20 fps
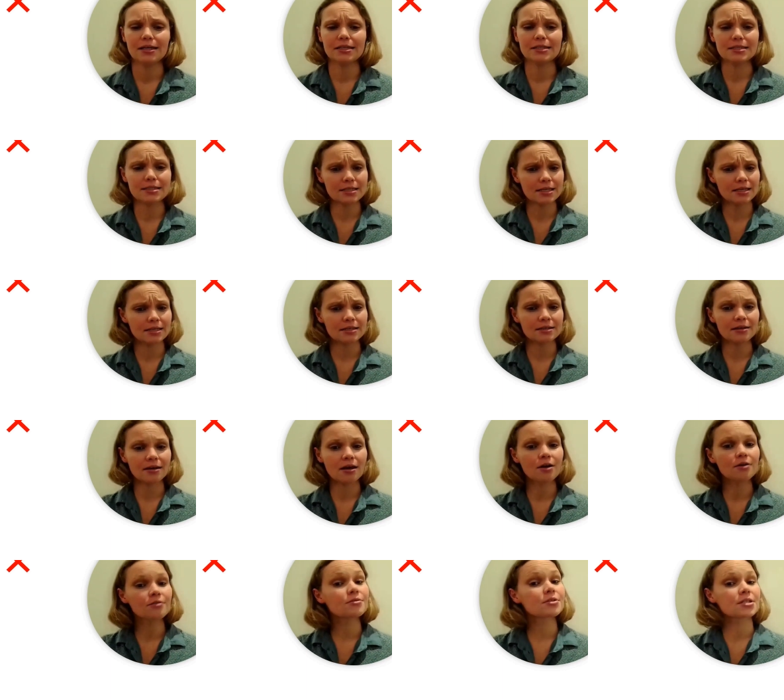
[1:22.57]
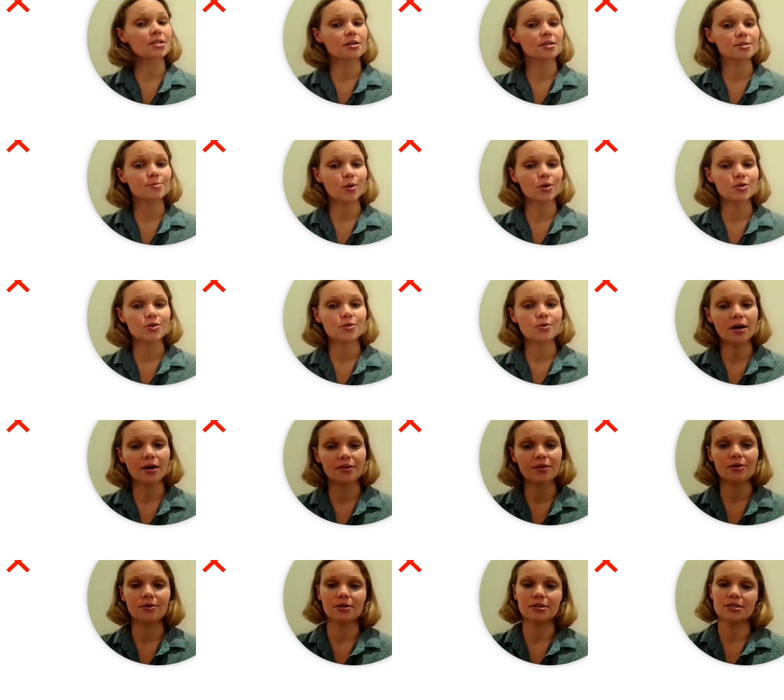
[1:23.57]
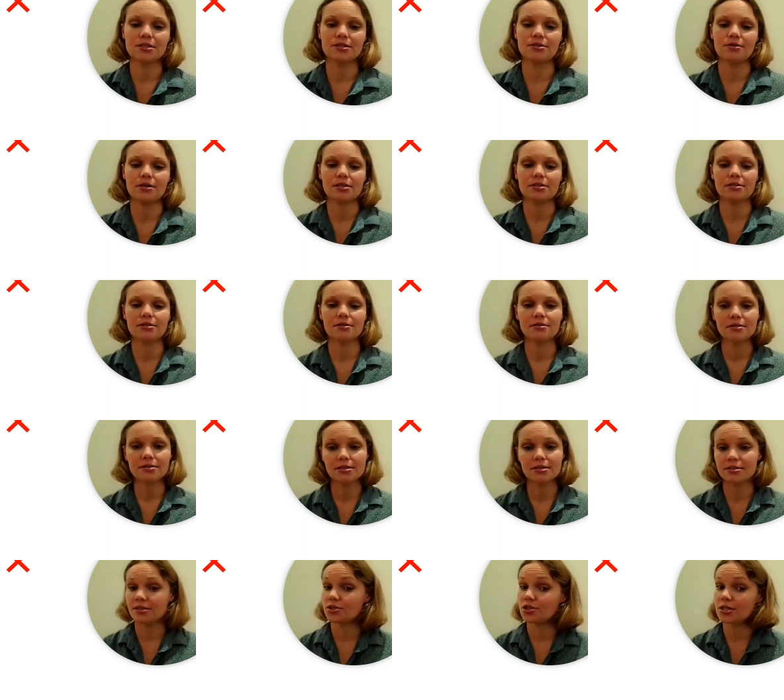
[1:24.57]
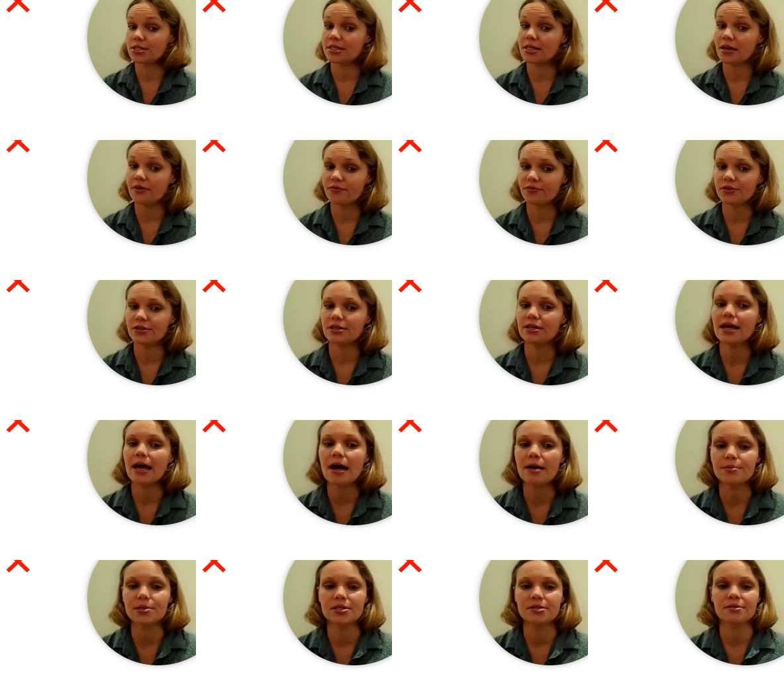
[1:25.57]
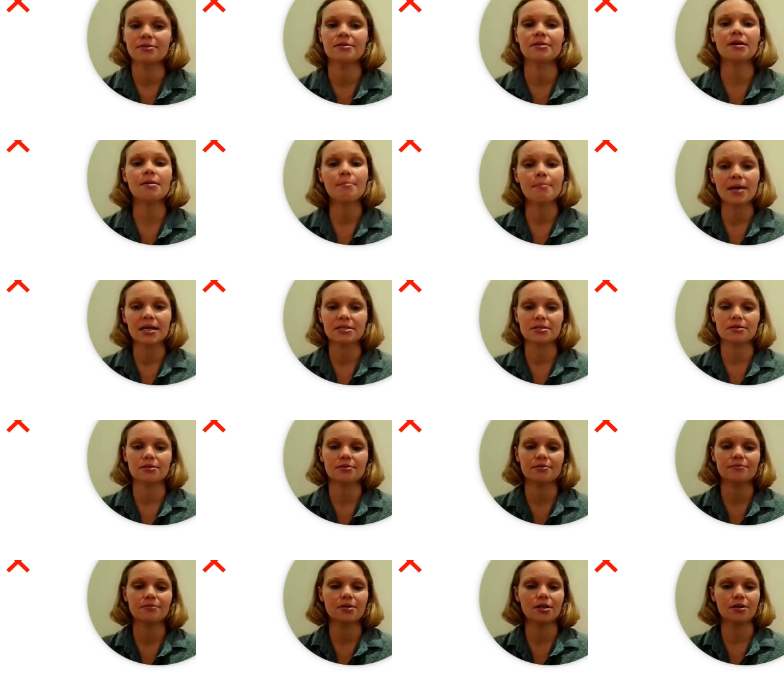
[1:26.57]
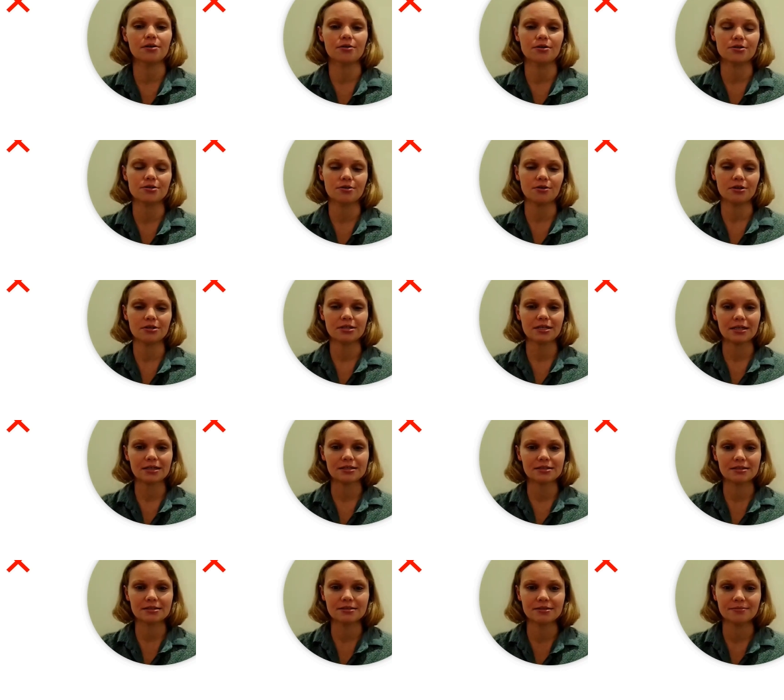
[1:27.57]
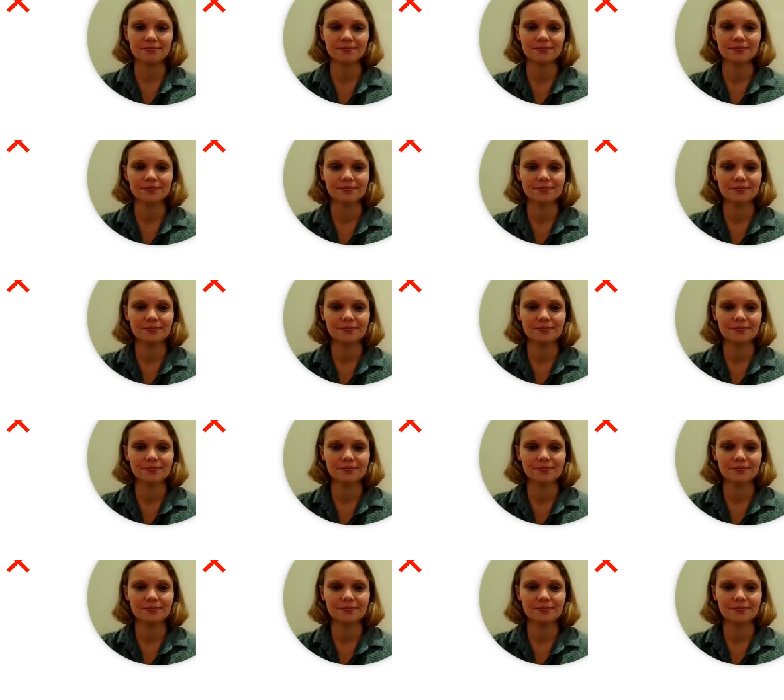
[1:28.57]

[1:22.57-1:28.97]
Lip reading: Instead, our results point to other constructs, such as effort and habit, that matter across contexts.